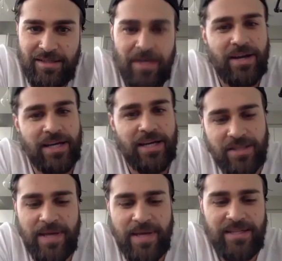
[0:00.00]
Okay, no.
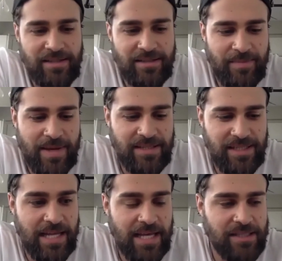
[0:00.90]
So the
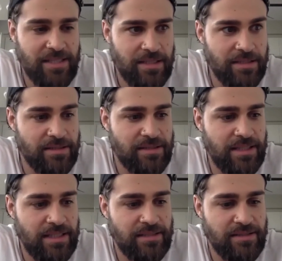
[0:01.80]
Métis Nation
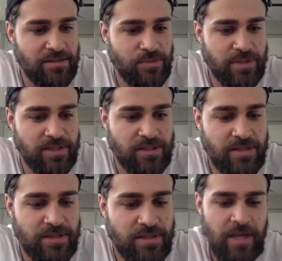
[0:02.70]

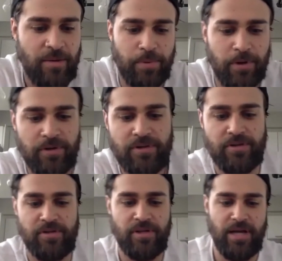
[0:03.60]
was
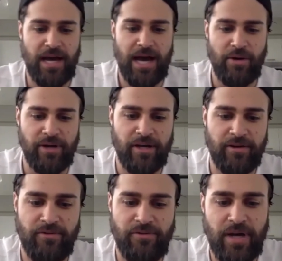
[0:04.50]
birthed out
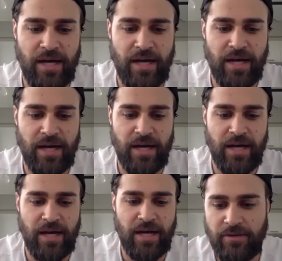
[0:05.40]
of
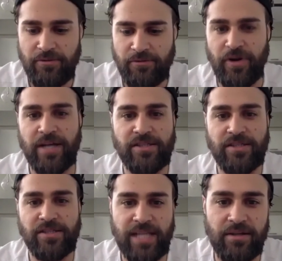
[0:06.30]
French
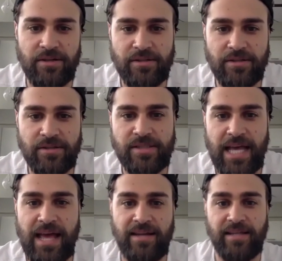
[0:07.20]

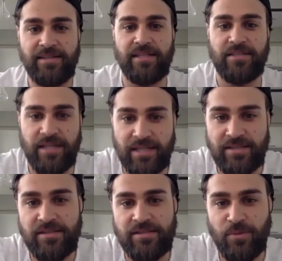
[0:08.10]
settlers and
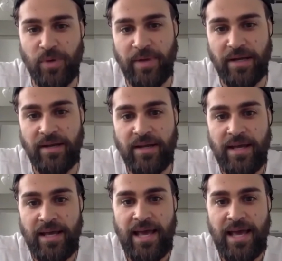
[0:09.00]
Indigenous women.